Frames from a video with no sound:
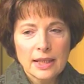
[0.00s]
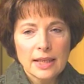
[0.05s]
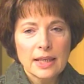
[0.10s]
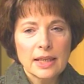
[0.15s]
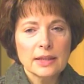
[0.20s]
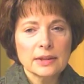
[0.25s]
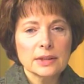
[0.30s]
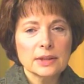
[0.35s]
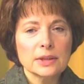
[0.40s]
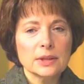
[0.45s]

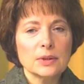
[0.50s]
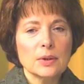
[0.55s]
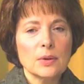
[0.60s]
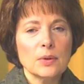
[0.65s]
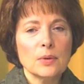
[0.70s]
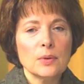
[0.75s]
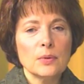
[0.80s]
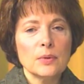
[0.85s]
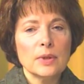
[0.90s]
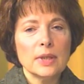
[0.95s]
And
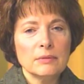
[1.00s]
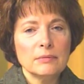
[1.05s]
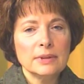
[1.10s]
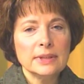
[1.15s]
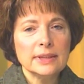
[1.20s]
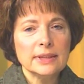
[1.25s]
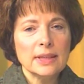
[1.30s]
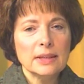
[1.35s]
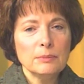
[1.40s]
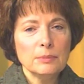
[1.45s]
so
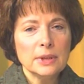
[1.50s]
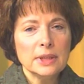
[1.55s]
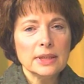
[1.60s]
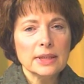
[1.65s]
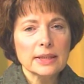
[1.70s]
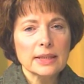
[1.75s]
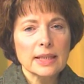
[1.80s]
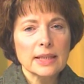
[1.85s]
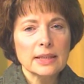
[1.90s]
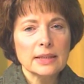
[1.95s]

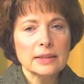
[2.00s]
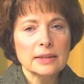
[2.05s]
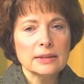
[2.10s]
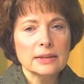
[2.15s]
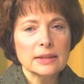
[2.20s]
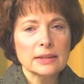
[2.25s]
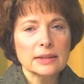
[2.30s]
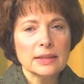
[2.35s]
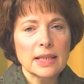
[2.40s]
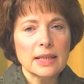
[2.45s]
resentment can
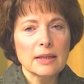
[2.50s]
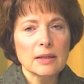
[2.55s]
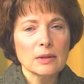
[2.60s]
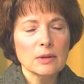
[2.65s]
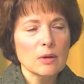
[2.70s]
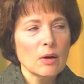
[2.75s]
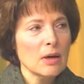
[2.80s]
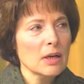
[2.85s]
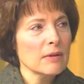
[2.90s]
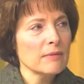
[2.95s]
take a
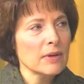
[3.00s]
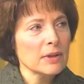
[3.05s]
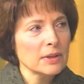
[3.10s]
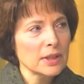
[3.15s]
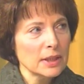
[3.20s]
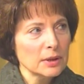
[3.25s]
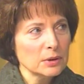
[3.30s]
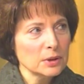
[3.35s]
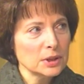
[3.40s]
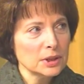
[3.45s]
lot of our
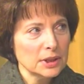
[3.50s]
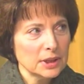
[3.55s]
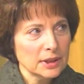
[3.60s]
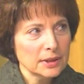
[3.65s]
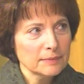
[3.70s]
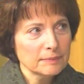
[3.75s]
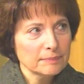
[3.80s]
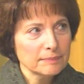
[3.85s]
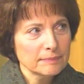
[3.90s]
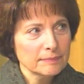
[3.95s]
energy.
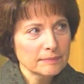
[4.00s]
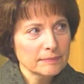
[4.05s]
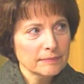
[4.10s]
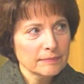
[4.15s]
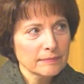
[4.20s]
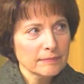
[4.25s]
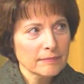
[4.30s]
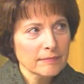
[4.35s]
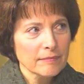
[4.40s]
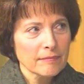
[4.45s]

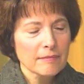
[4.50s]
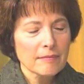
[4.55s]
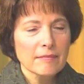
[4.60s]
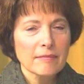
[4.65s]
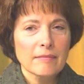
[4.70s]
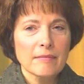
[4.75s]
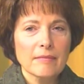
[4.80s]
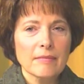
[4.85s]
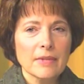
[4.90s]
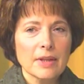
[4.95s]

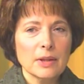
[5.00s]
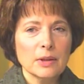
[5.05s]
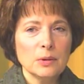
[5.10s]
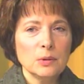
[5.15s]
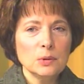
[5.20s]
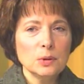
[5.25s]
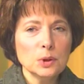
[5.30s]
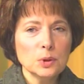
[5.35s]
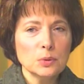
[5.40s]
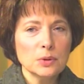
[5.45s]

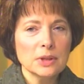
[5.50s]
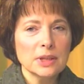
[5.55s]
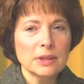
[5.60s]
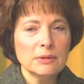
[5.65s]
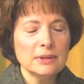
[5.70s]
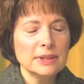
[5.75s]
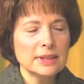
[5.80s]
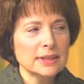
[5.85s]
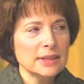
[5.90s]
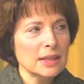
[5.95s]
Usually
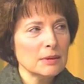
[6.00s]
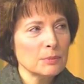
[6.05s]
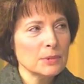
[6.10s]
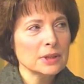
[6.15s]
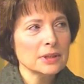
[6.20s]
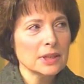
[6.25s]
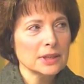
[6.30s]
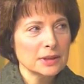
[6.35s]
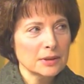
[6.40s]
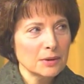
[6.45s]

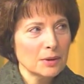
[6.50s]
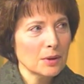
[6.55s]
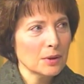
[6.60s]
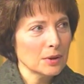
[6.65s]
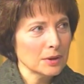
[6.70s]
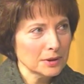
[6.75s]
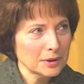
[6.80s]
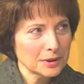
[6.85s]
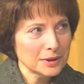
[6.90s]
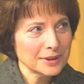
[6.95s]
resentment doesn't
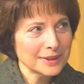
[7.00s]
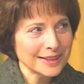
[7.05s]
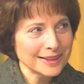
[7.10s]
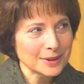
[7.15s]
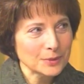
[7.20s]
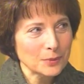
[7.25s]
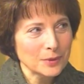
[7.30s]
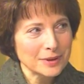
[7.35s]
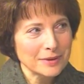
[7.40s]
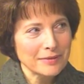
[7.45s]
hurt.
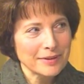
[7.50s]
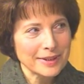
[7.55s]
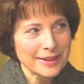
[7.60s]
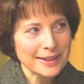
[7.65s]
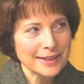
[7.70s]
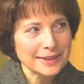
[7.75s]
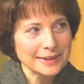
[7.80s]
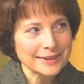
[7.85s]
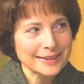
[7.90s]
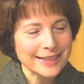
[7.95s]
That's one of the
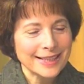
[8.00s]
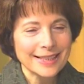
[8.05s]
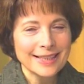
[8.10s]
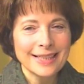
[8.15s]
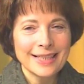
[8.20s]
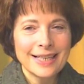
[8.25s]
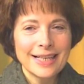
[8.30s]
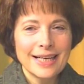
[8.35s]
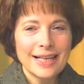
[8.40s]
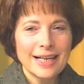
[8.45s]
things that
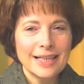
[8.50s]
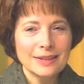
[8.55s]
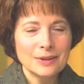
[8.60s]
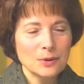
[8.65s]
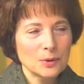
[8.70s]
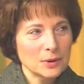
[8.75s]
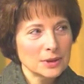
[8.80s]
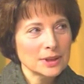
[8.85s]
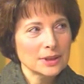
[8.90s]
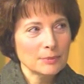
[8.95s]
I
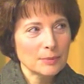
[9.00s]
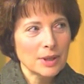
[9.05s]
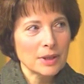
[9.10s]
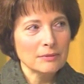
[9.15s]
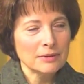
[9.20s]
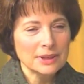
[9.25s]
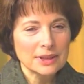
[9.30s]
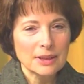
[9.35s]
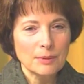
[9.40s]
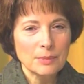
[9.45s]
noticed about
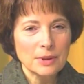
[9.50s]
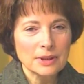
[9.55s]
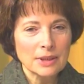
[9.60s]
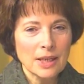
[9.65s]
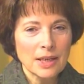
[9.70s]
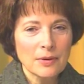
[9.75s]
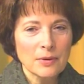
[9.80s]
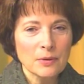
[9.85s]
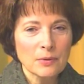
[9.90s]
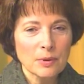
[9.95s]
resentment,
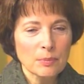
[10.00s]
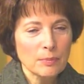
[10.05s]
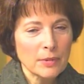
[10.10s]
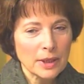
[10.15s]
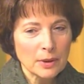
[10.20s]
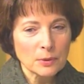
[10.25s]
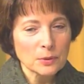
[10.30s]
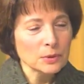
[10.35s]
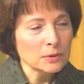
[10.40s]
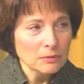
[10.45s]
either with
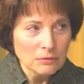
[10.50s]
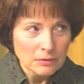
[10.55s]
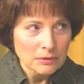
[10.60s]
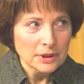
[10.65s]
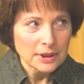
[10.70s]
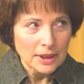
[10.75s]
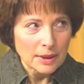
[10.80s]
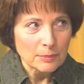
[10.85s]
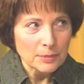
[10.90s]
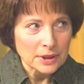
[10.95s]
my own
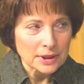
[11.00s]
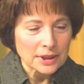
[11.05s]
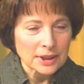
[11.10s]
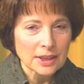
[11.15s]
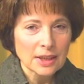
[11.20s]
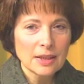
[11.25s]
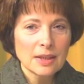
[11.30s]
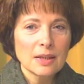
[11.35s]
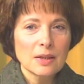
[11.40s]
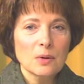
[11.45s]
resentments
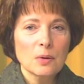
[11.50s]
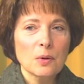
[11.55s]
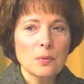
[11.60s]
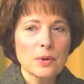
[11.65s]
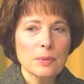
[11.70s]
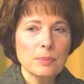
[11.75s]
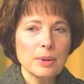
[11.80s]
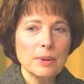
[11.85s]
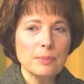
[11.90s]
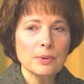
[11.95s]
or
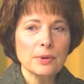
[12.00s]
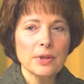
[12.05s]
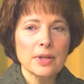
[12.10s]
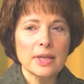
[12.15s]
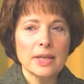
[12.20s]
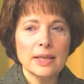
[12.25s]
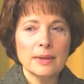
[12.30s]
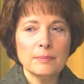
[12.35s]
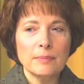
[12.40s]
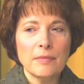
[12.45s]
with people
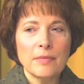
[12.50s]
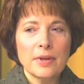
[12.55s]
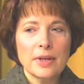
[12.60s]
that I'm